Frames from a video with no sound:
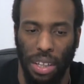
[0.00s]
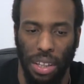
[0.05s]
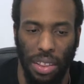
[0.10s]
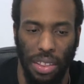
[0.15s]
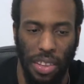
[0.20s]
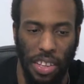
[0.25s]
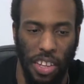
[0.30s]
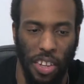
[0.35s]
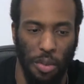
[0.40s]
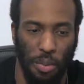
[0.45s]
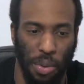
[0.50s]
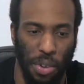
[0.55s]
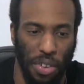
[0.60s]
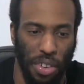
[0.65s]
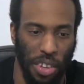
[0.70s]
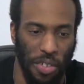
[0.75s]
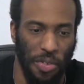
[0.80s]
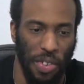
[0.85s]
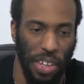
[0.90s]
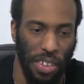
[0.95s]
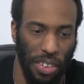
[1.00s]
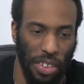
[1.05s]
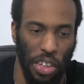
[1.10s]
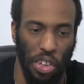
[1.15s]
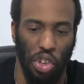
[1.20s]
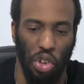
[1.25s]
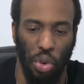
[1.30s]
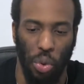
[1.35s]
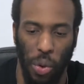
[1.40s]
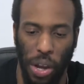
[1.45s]
this specific
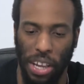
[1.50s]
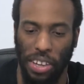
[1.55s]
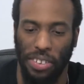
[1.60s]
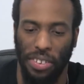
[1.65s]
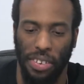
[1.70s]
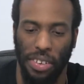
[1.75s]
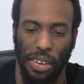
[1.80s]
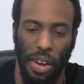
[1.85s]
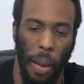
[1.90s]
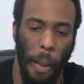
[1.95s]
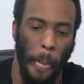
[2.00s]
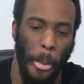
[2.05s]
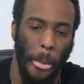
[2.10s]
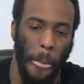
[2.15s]
situation.